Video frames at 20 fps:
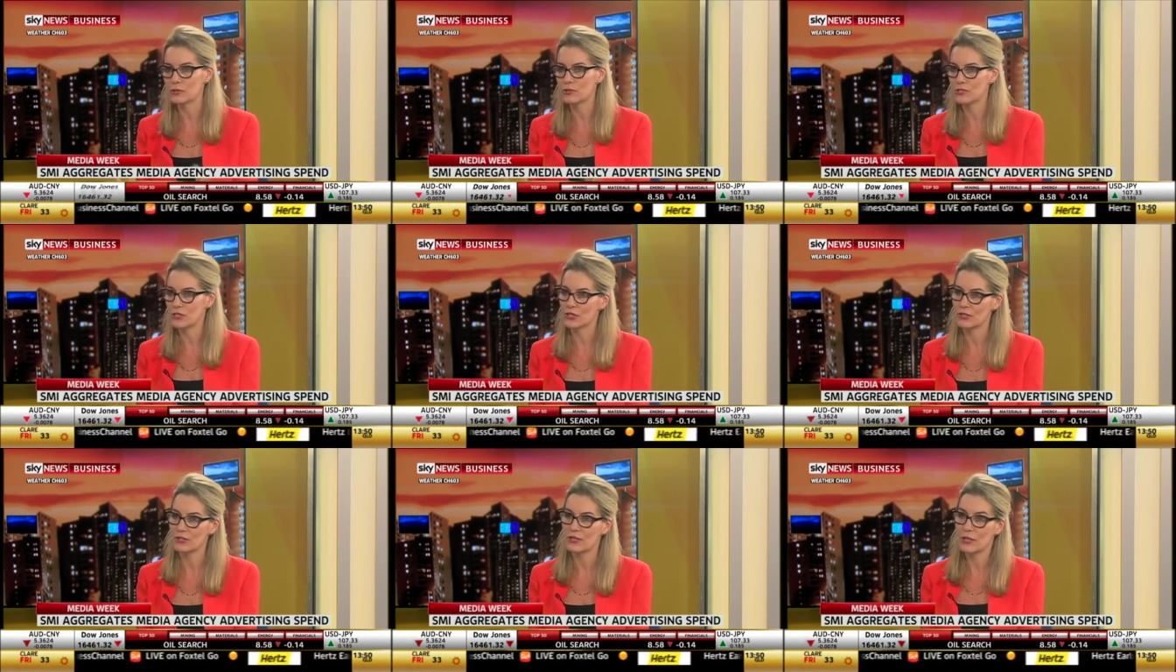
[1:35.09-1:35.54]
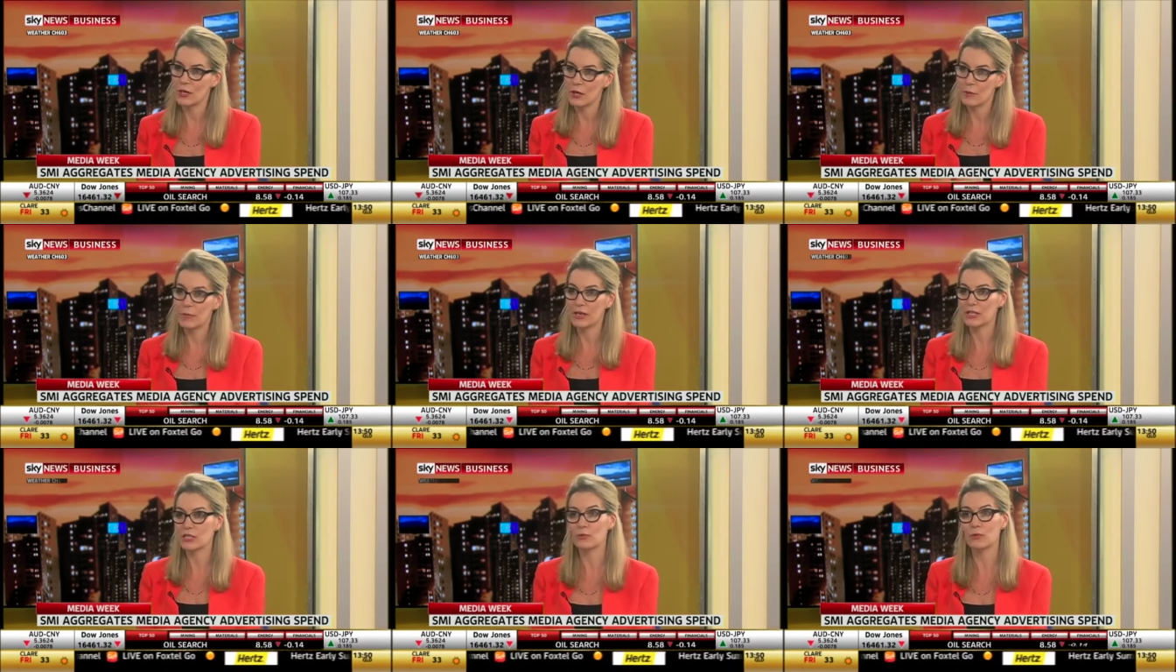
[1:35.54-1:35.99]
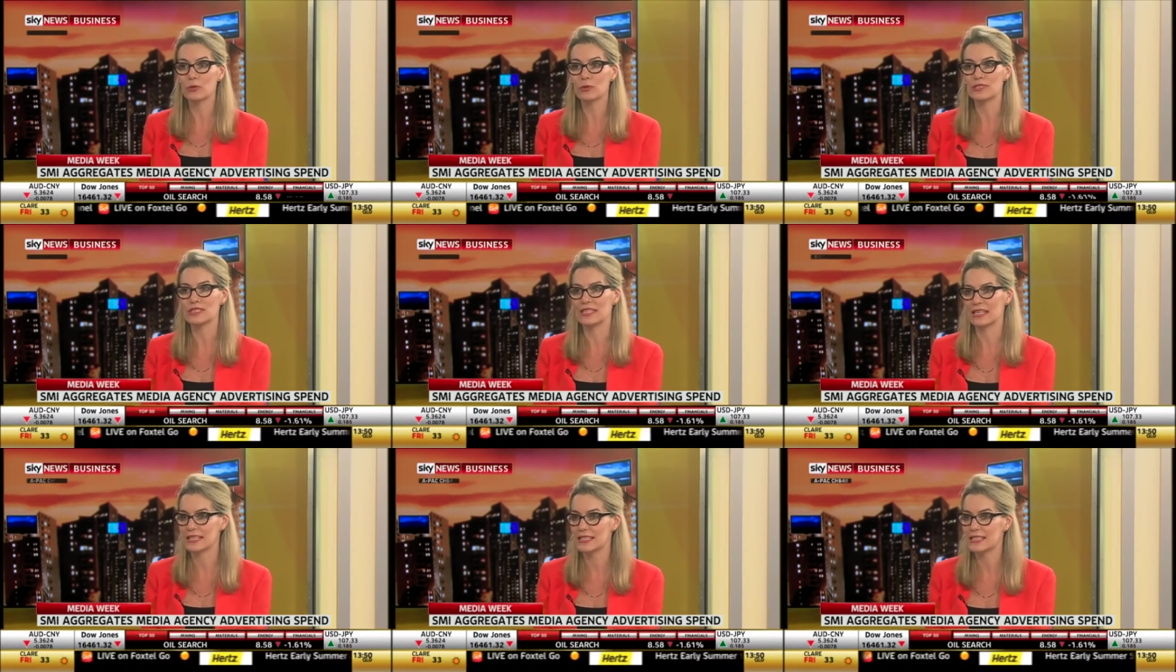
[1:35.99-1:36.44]
so much more
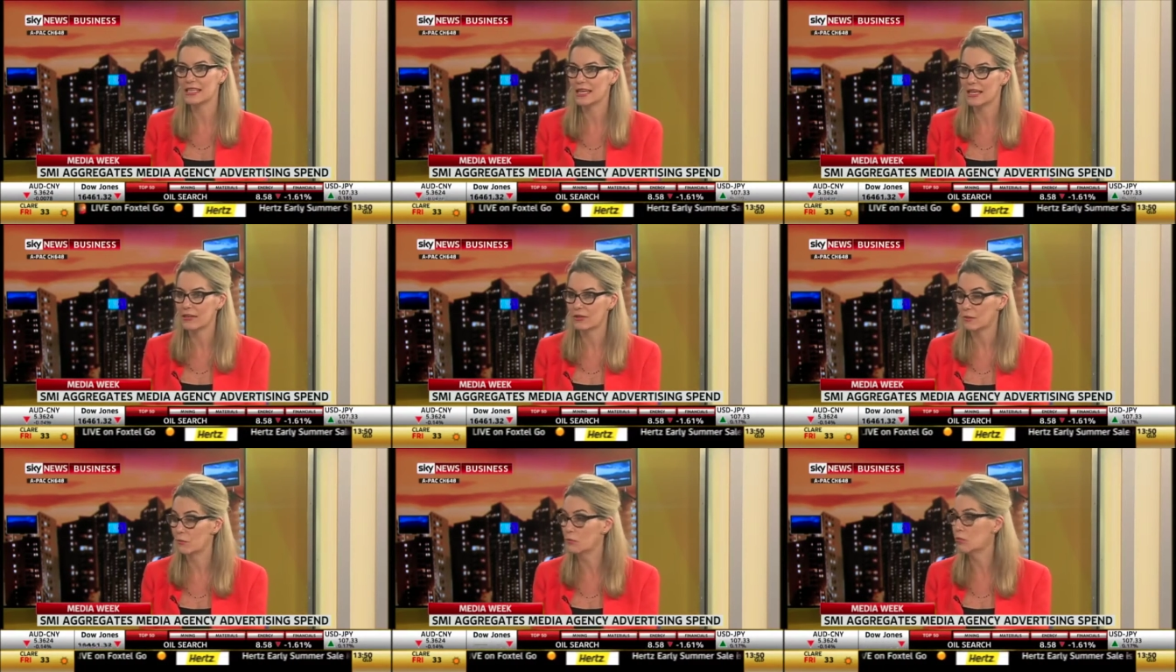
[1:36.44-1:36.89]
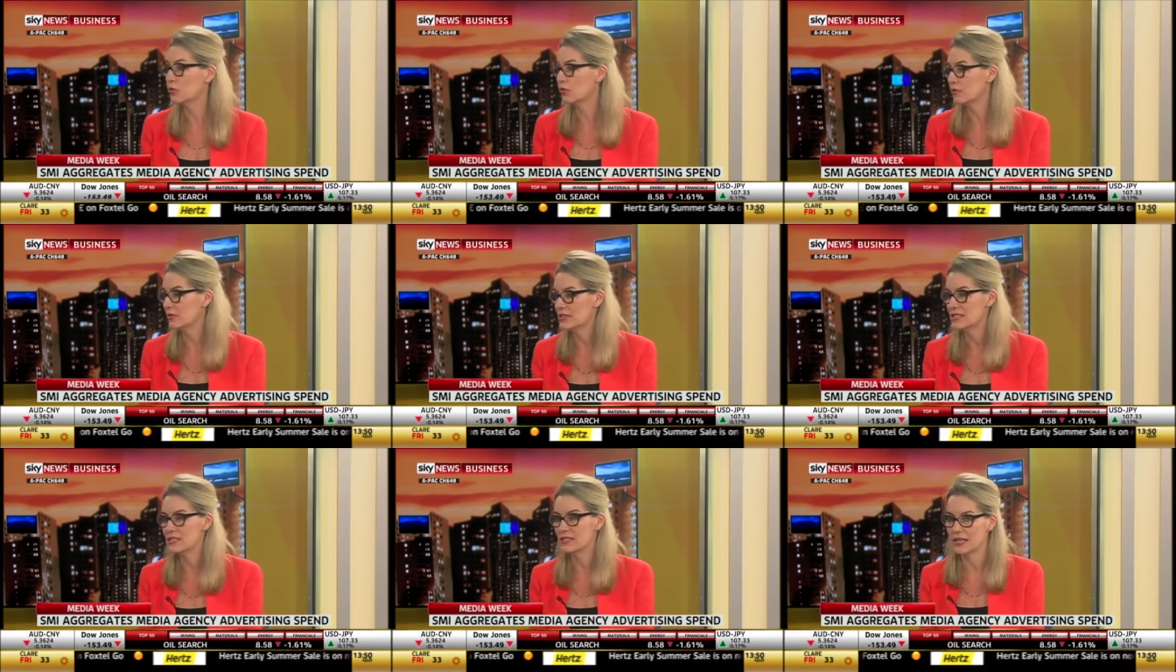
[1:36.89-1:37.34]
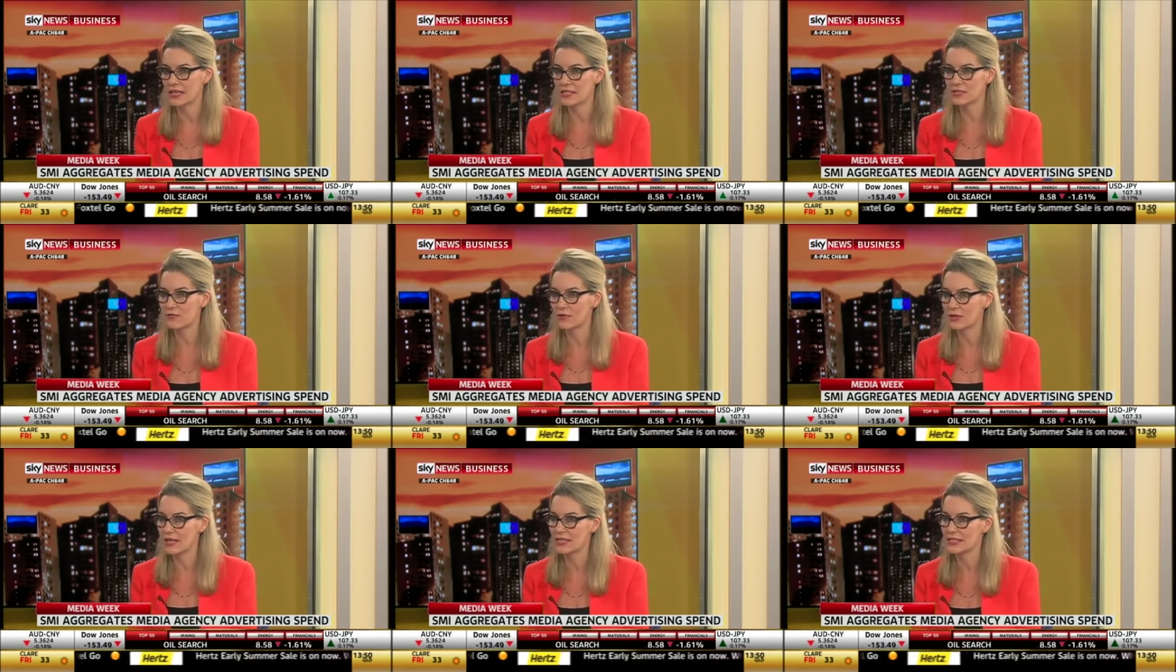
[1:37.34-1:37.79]
detailed and more insights
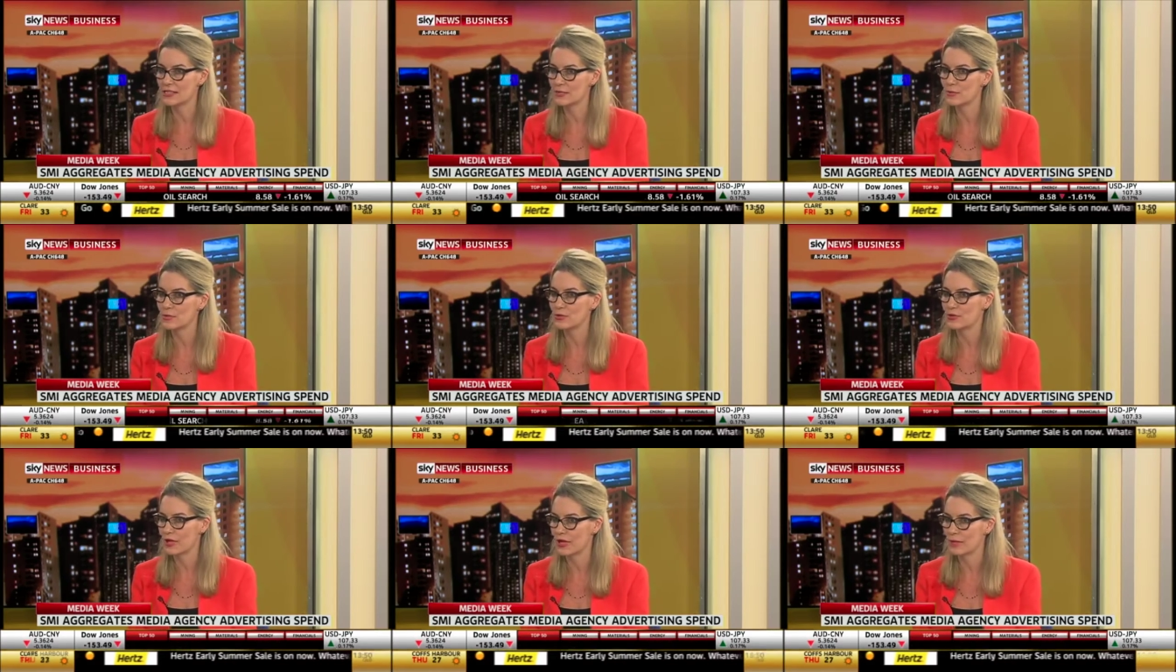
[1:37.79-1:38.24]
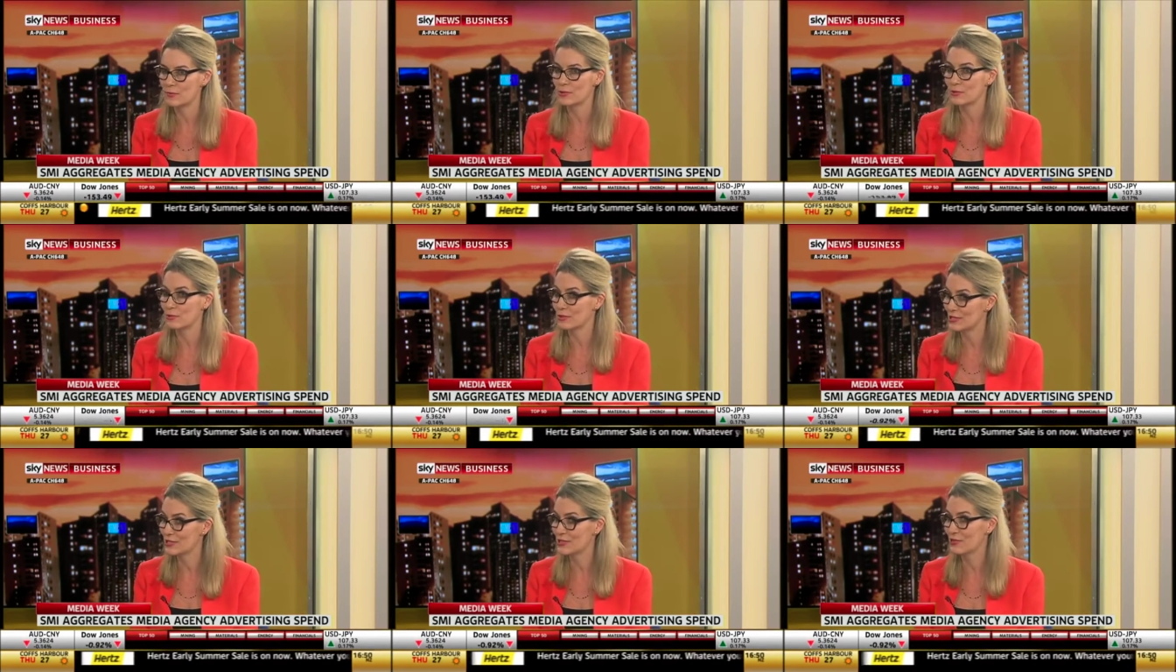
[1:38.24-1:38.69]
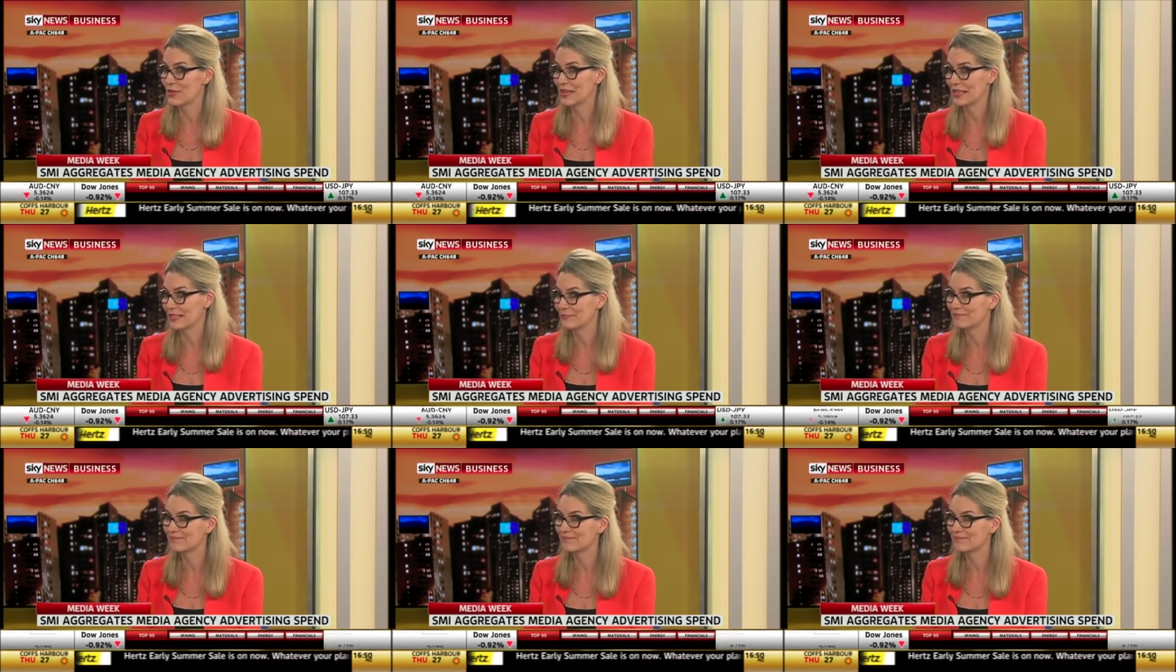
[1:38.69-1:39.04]
for all our subscribers, which is great.